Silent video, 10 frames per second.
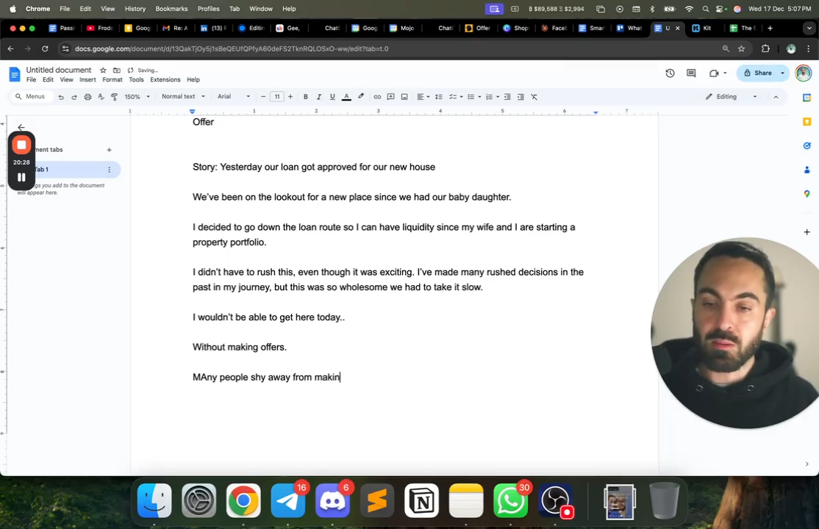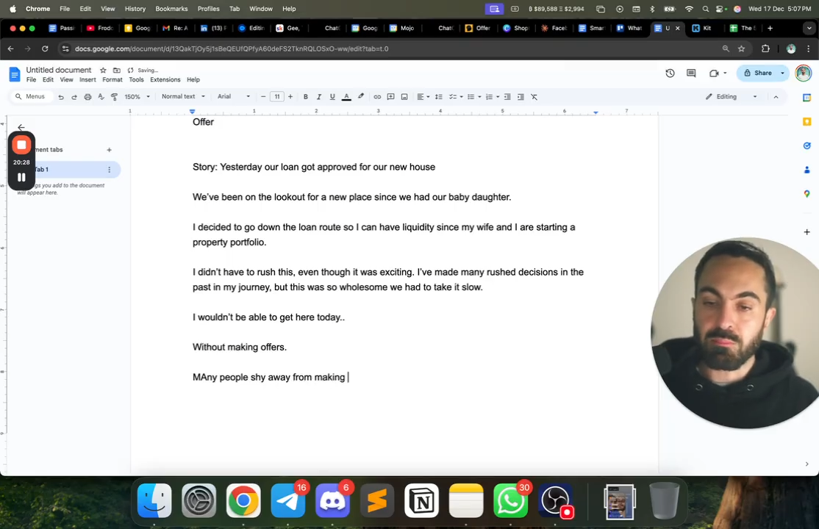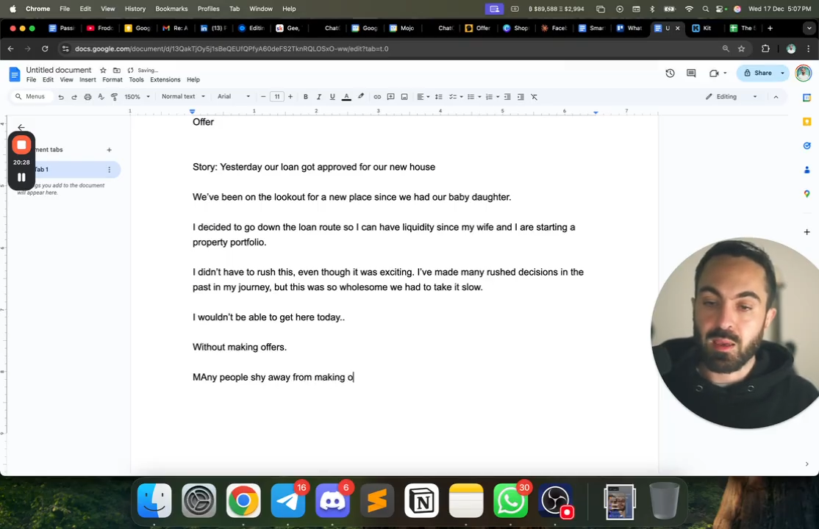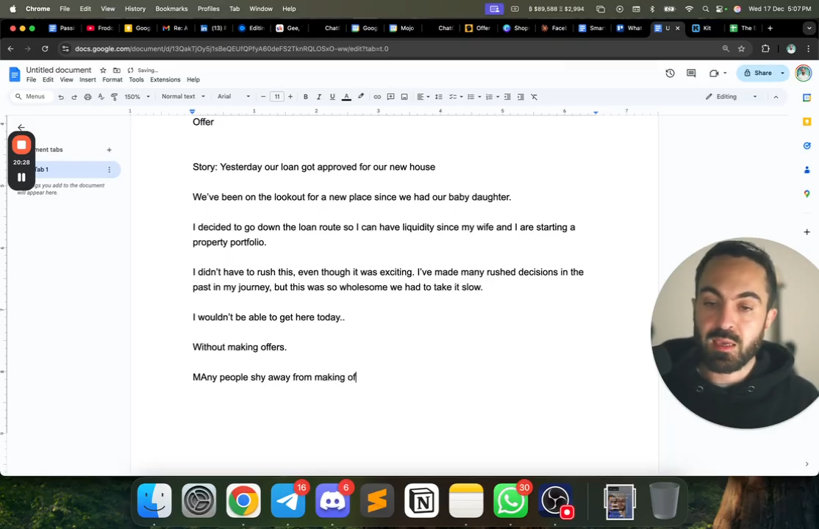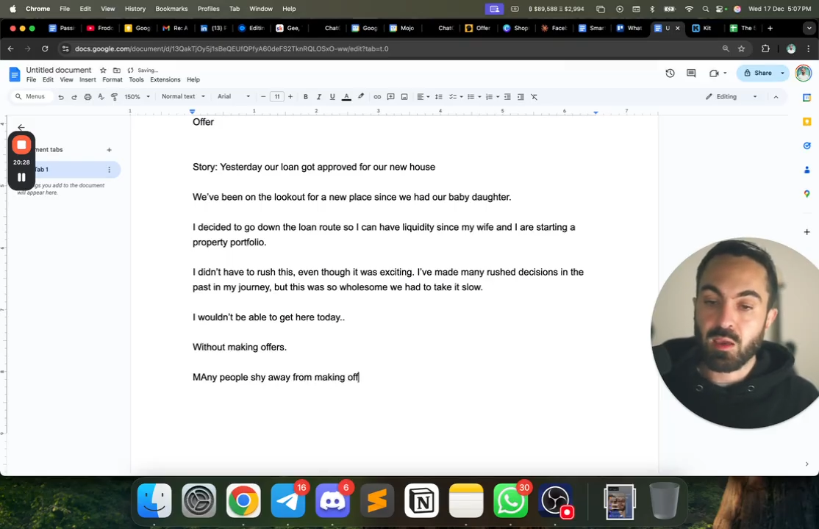
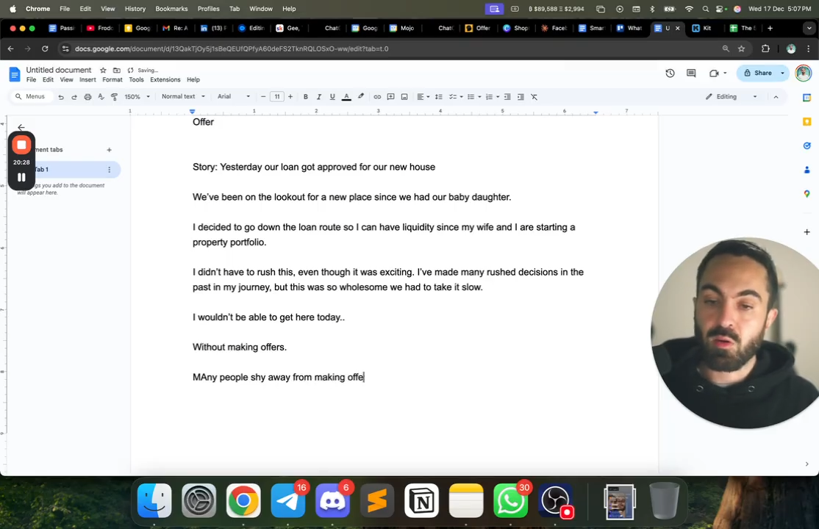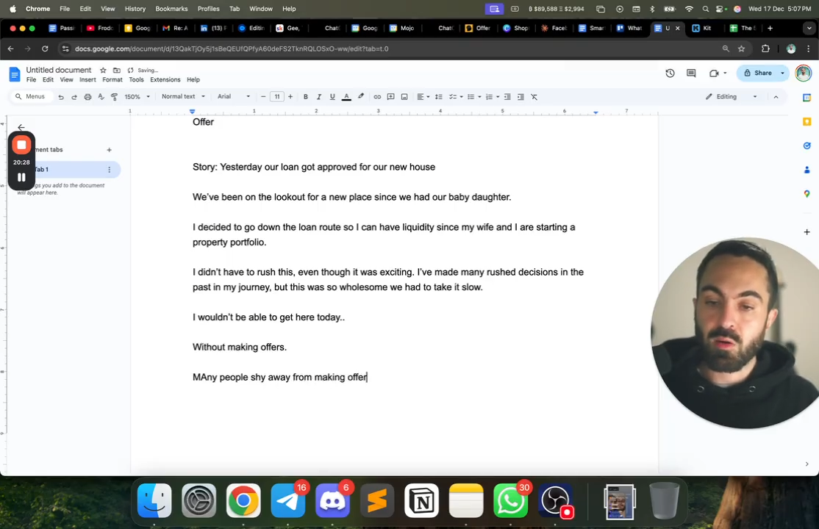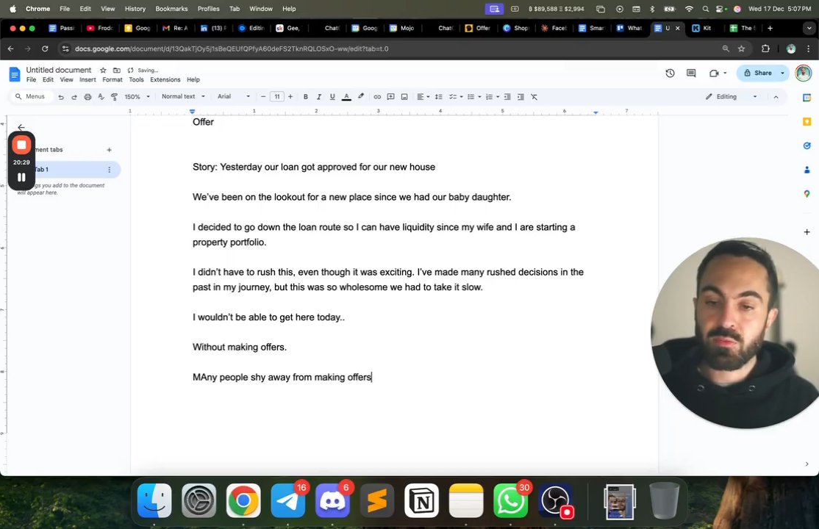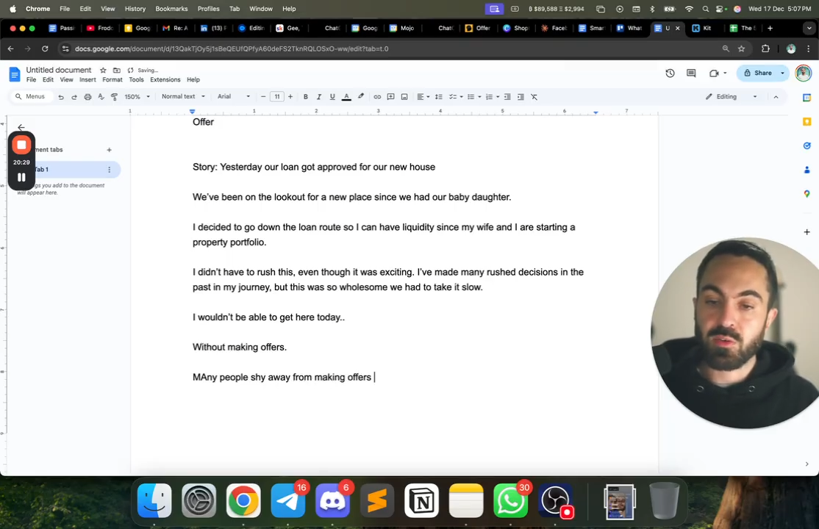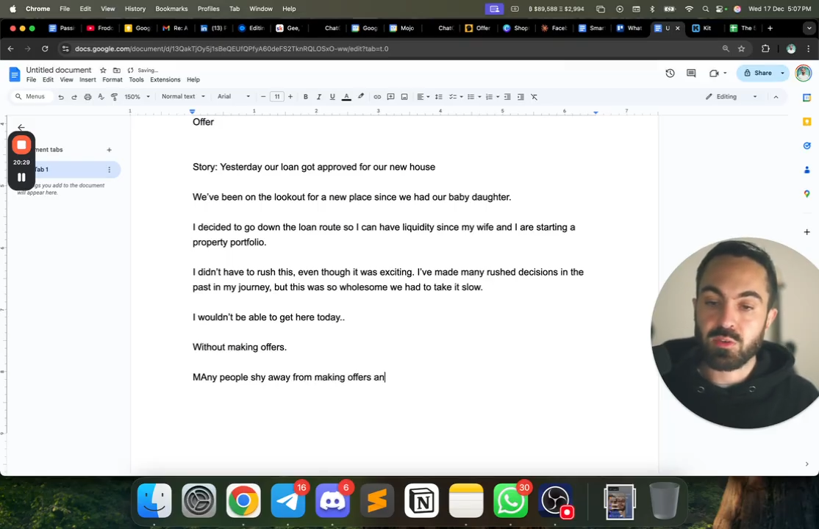making
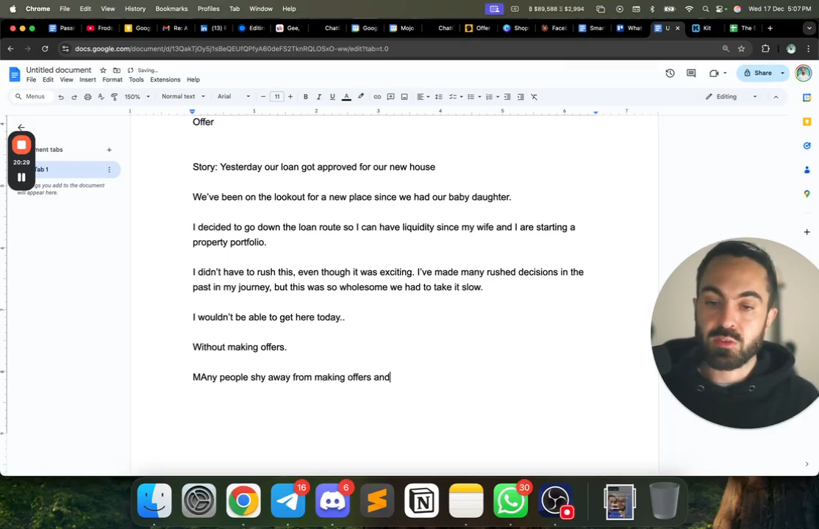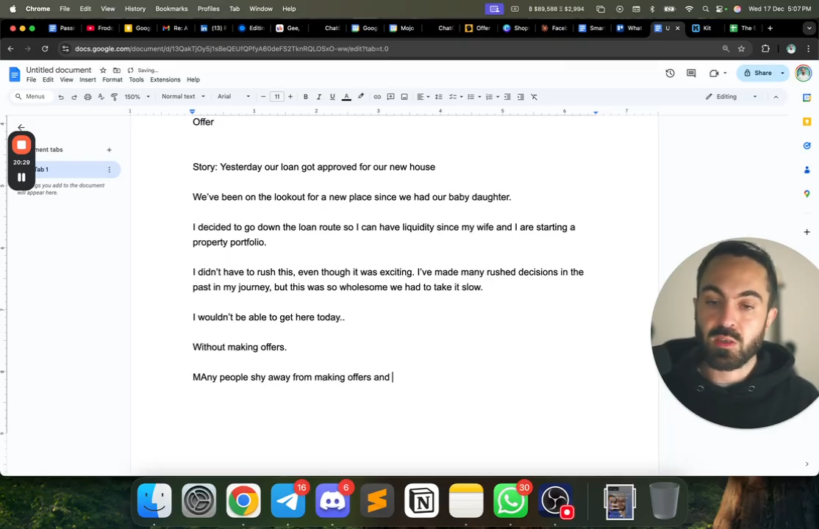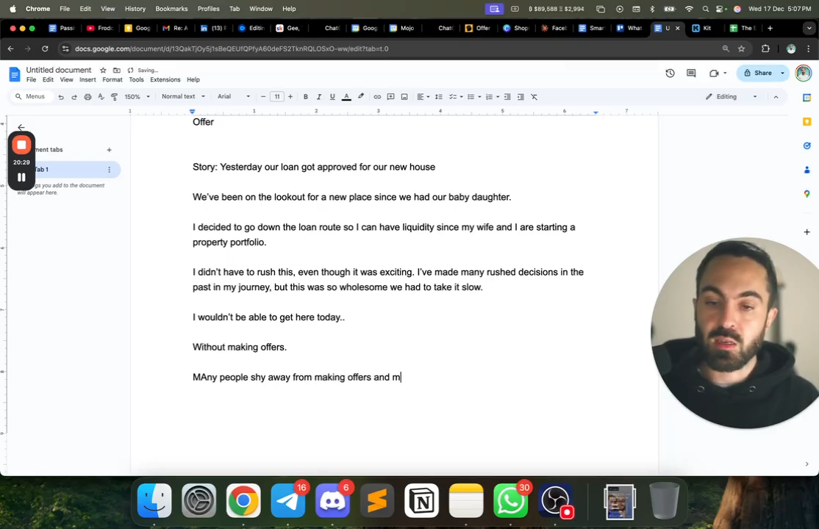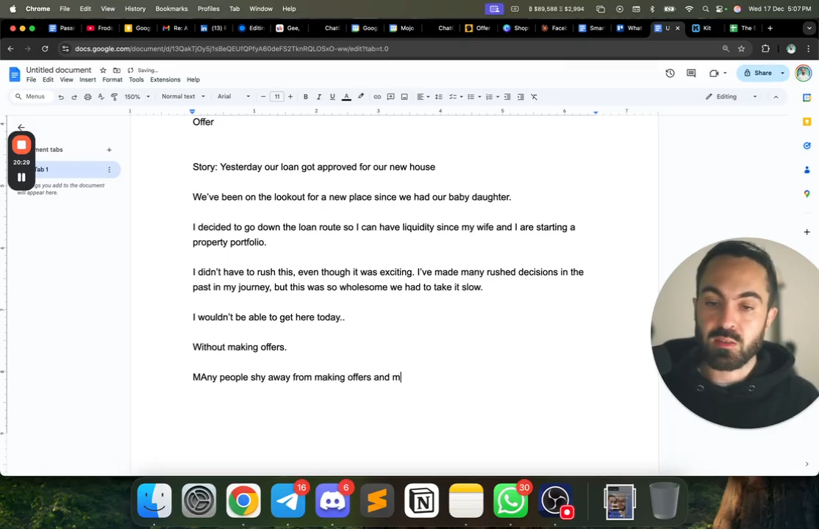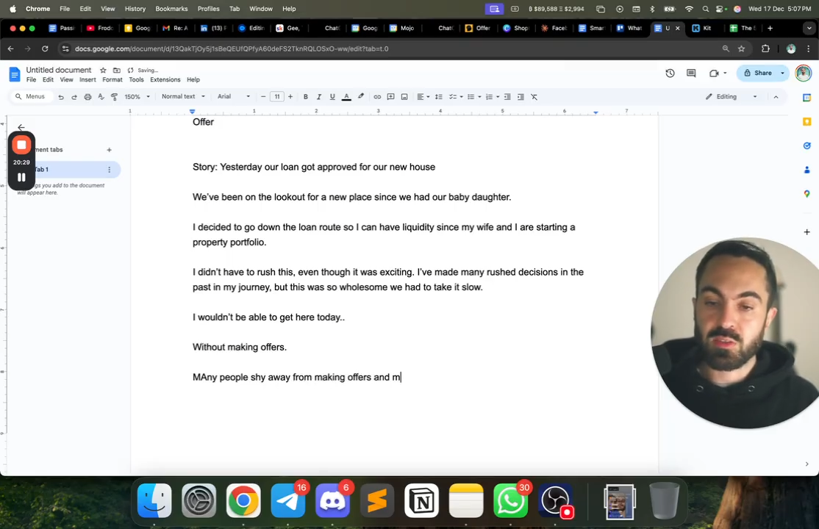offers
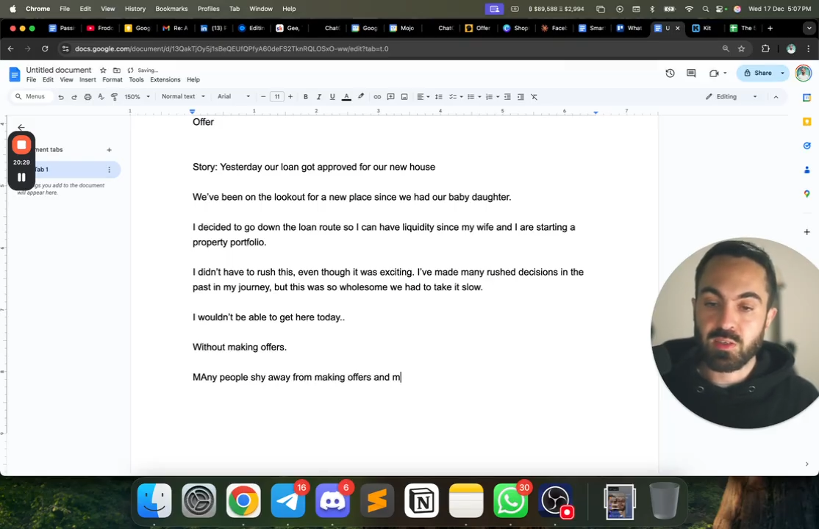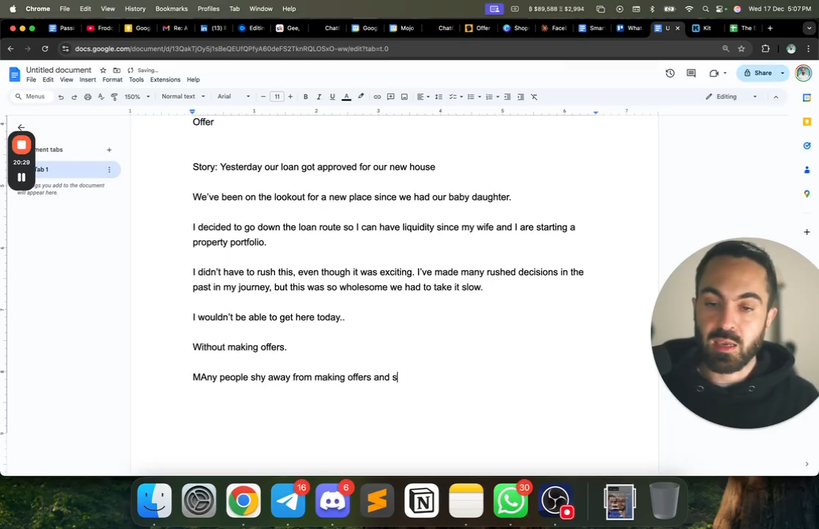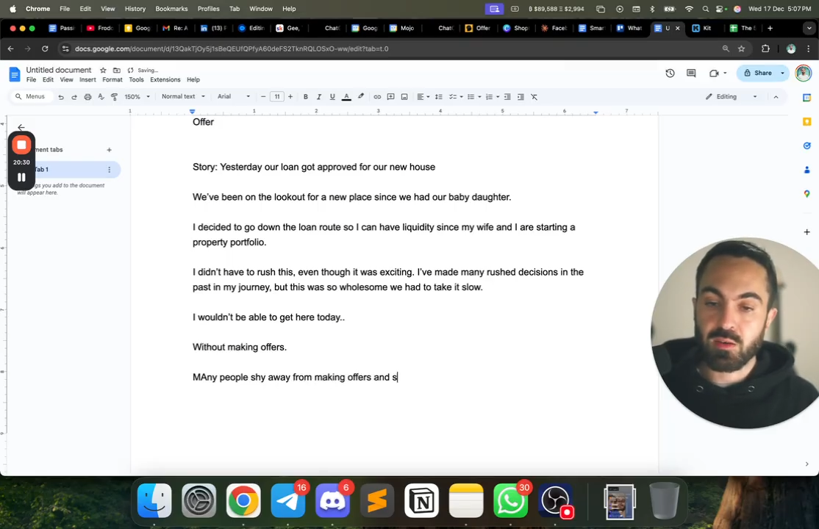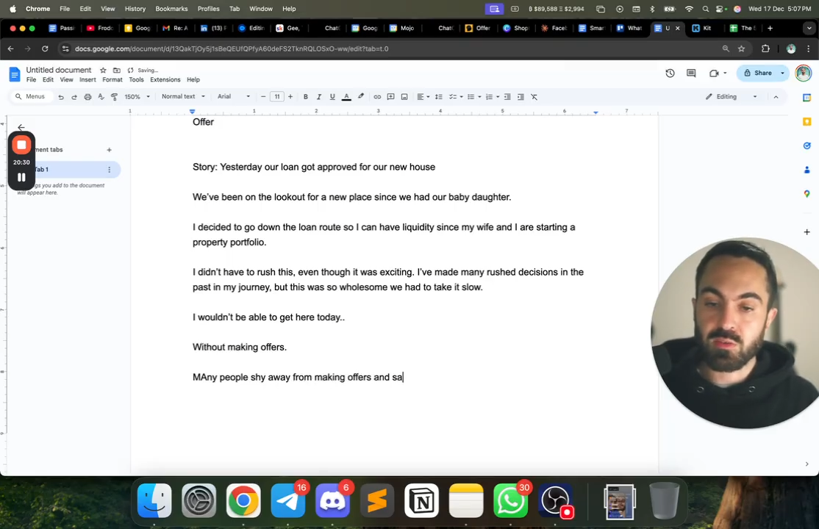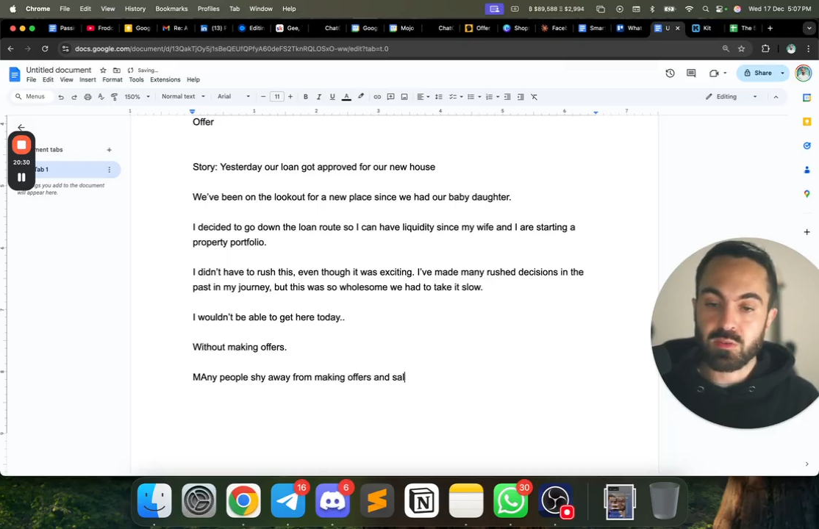and
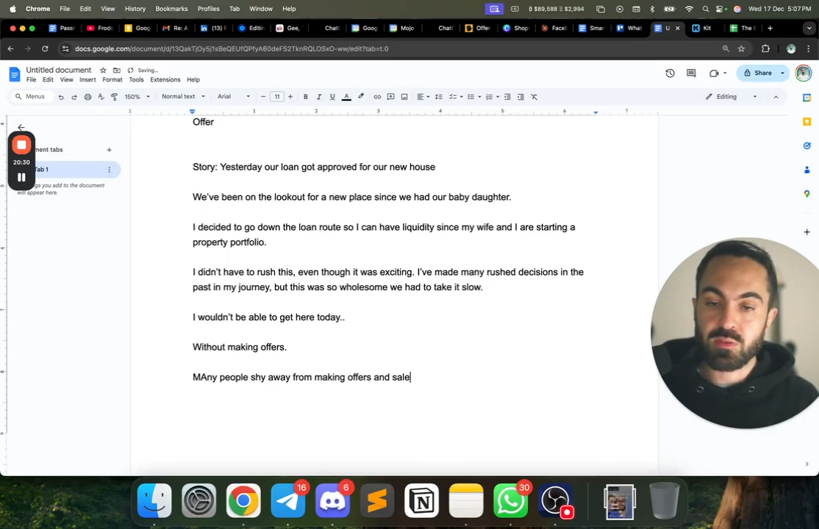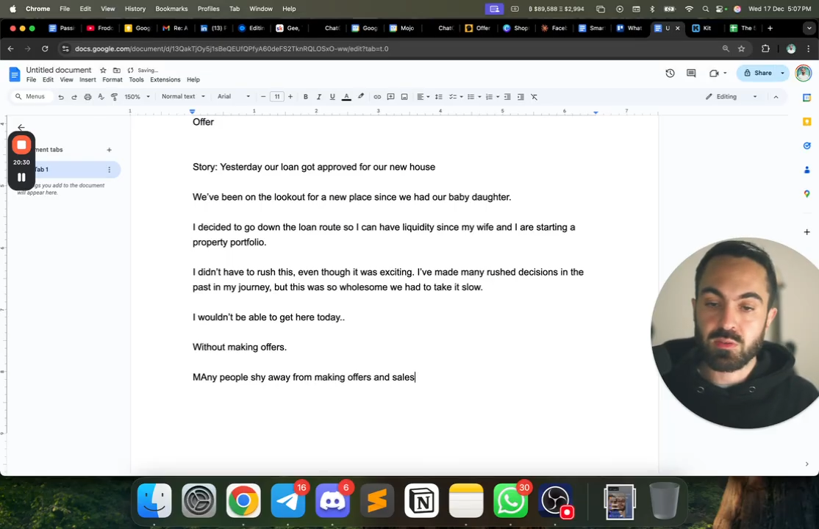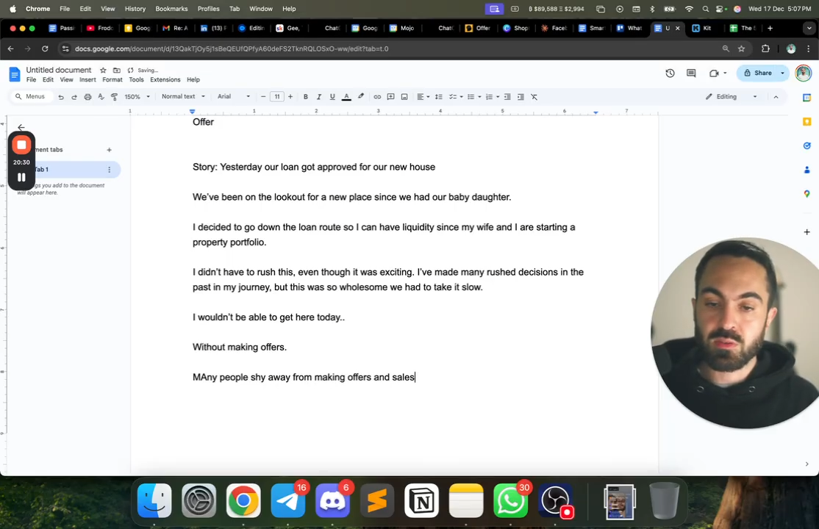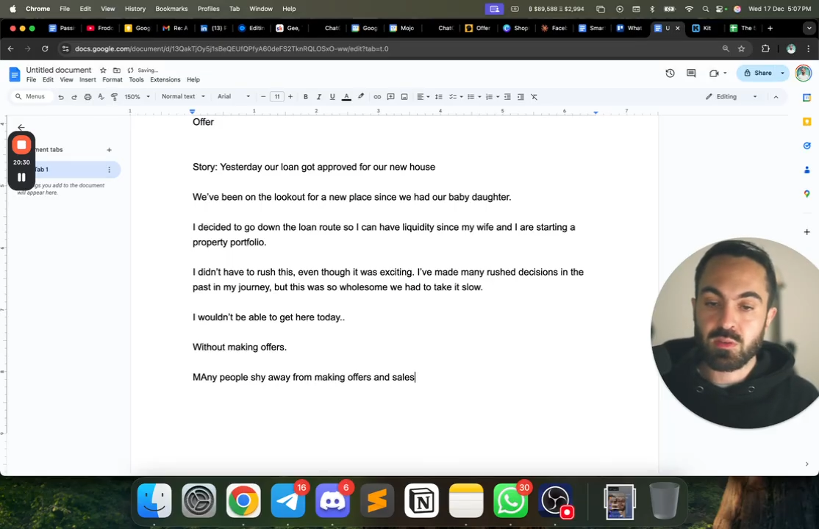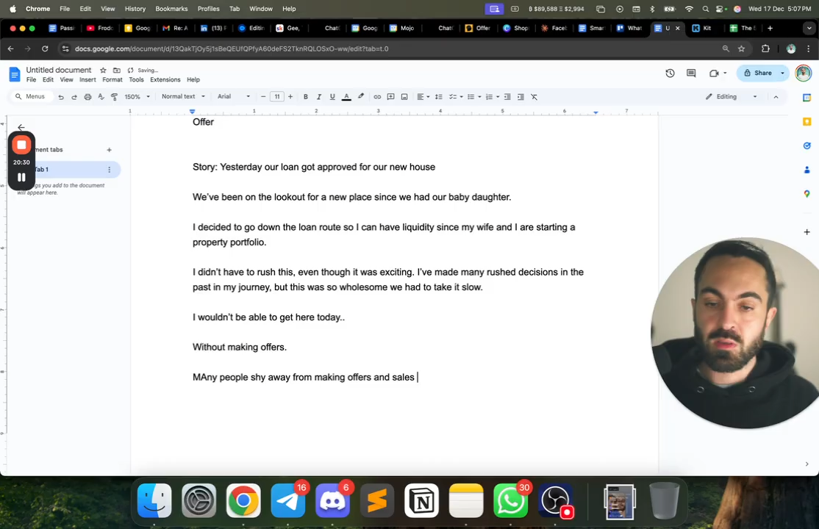sales